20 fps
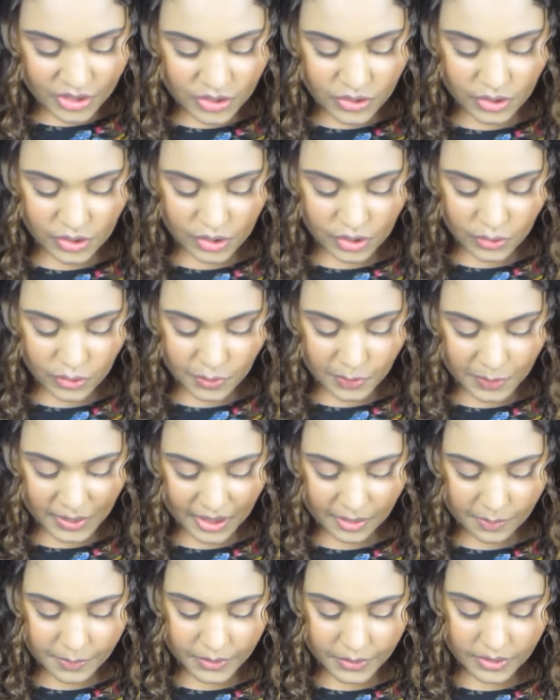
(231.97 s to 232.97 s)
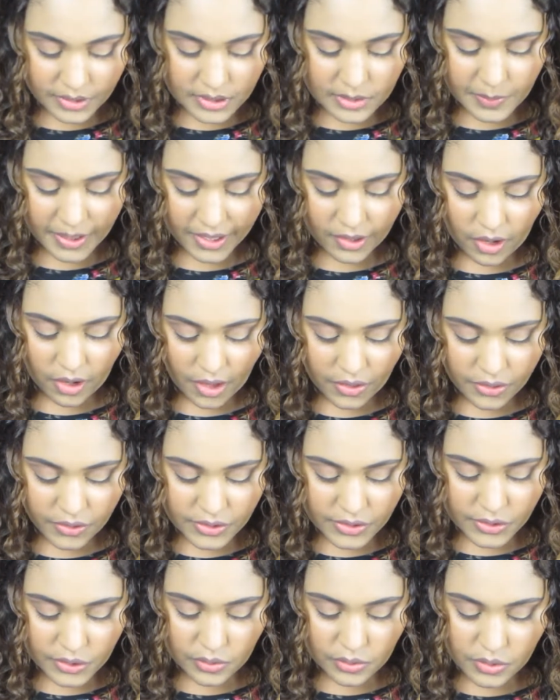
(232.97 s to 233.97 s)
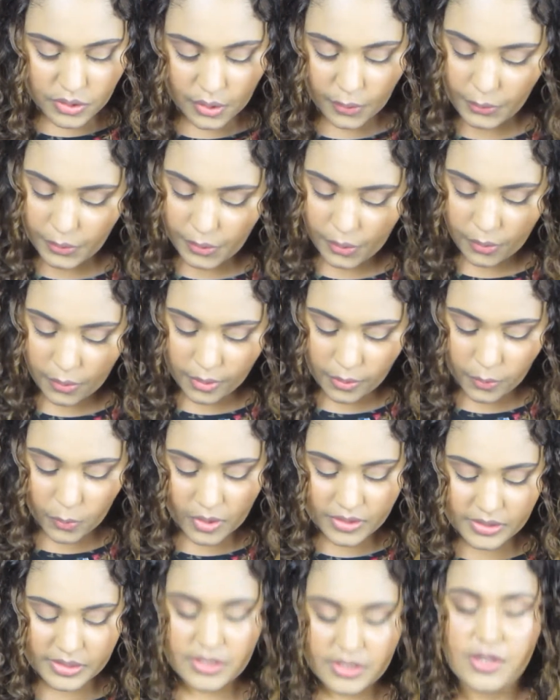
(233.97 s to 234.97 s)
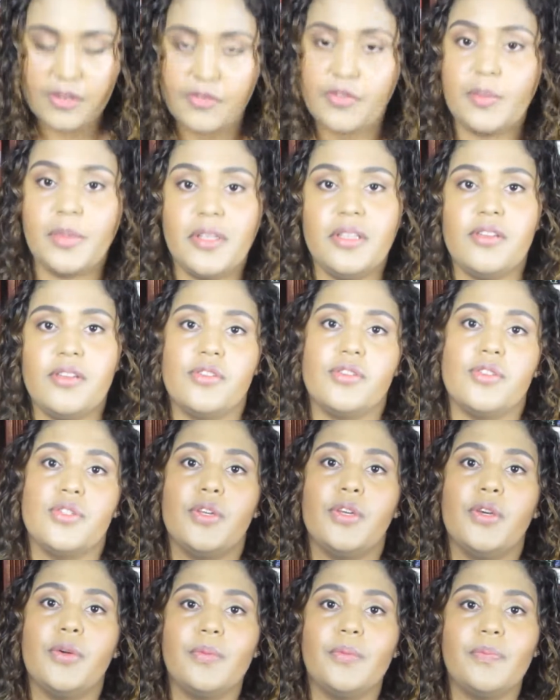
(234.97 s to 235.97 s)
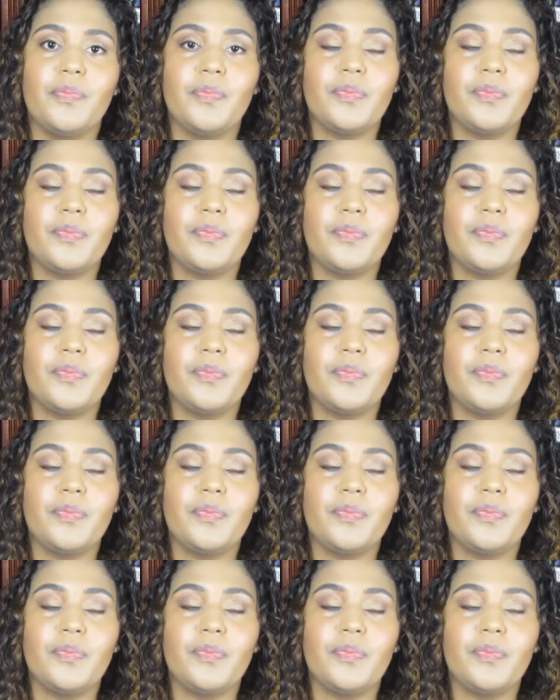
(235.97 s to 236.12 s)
Do you pick books by authors you don't know or ones that are familiar to you?